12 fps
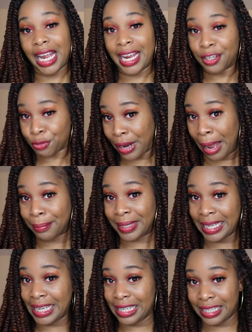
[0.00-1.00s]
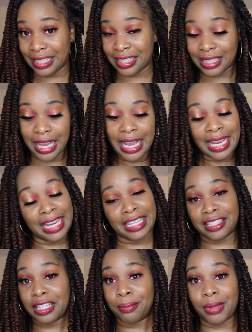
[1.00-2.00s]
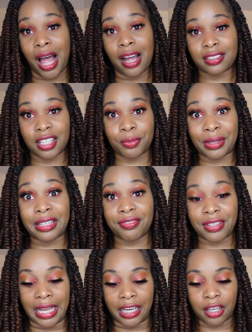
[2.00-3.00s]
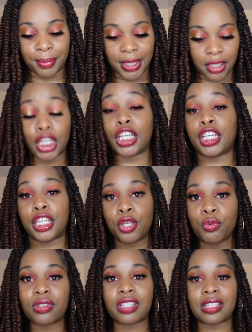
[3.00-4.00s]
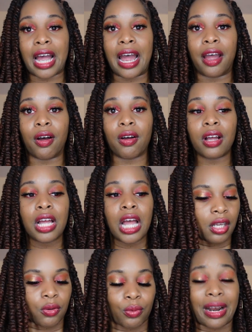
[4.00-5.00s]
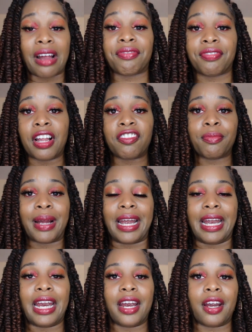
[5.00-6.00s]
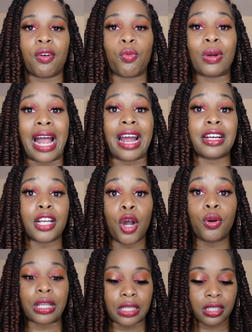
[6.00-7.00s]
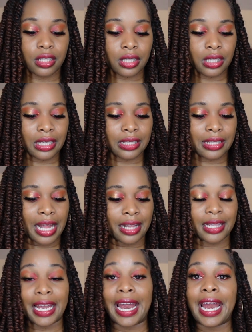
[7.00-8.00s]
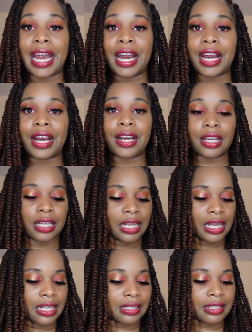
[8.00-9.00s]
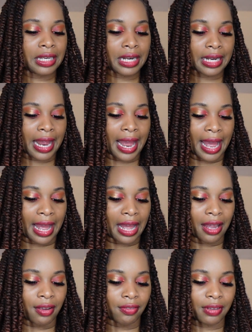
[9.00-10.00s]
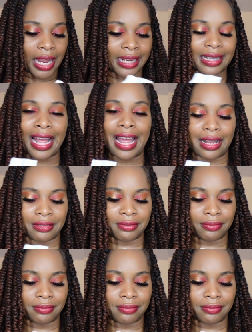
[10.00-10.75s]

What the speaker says: and wrap these in some locks. I really feel like it'll be a cute style. When I fluffed my hair, what I noticed is that the hair didn't have like that